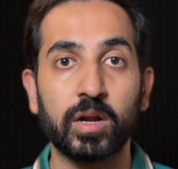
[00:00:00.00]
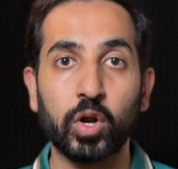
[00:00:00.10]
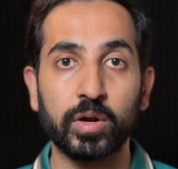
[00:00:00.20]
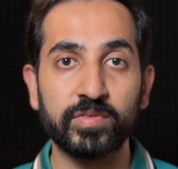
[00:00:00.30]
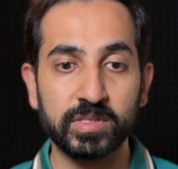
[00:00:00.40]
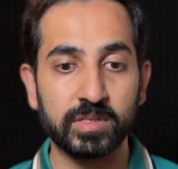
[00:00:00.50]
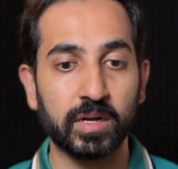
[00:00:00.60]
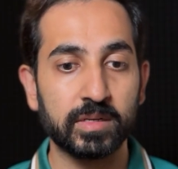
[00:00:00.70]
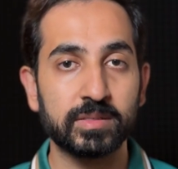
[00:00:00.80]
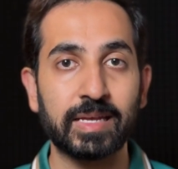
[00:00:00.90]
lot of
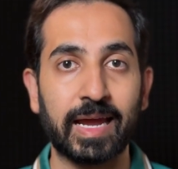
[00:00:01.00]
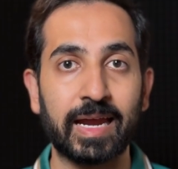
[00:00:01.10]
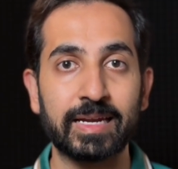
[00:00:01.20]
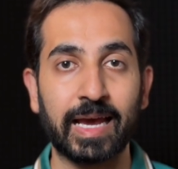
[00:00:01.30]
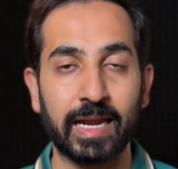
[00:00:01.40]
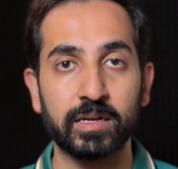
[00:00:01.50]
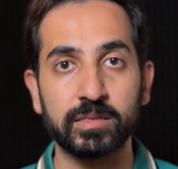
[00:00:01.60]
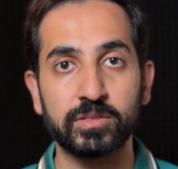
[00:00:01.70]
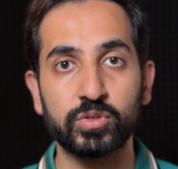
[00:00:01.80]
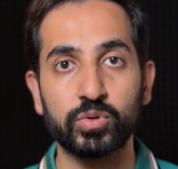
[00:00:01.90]
consultants and
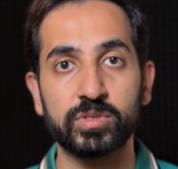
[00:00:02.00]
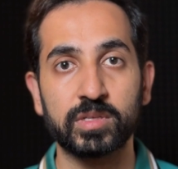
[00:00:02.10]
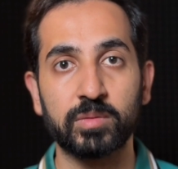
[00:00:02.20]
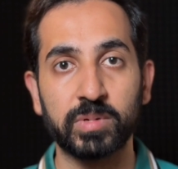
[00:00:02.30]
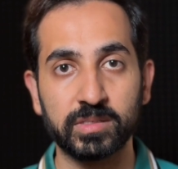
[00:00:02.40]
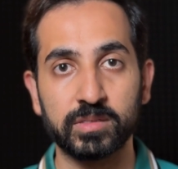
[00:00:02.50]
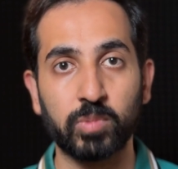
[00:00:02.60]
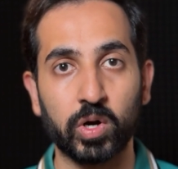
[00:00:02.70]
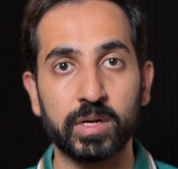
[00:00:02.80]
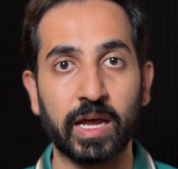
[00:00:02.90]
analysts use the business
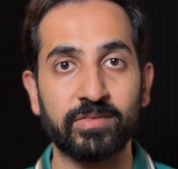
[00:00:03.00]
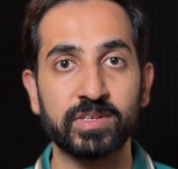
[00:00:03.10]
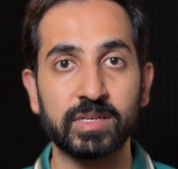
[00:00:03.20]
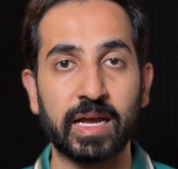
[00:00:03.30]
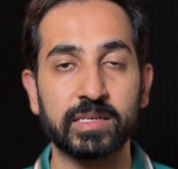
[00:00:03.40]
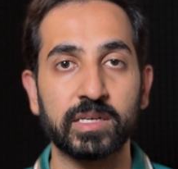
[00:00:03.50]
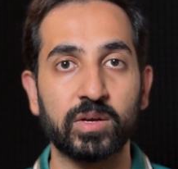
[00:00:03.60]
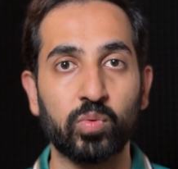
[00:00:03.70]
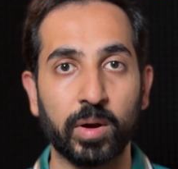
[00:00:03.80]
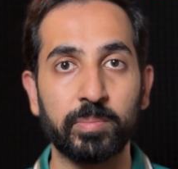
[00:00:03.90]
model canvas as a
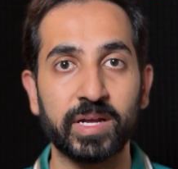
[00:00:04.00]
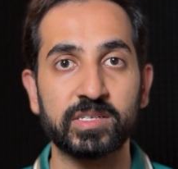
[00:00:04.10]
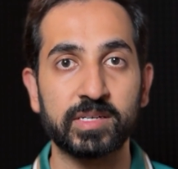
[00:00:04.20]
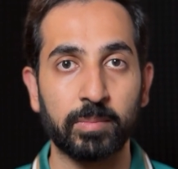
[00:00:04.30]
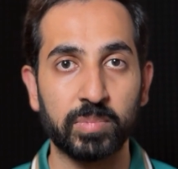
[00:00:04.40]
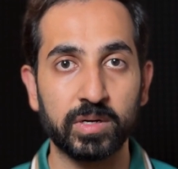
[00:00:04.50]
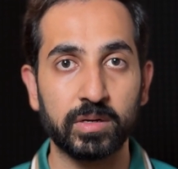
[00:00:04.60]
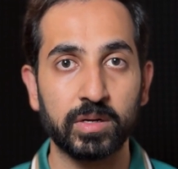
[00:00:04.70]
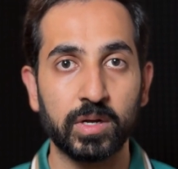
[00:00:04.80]
one-page template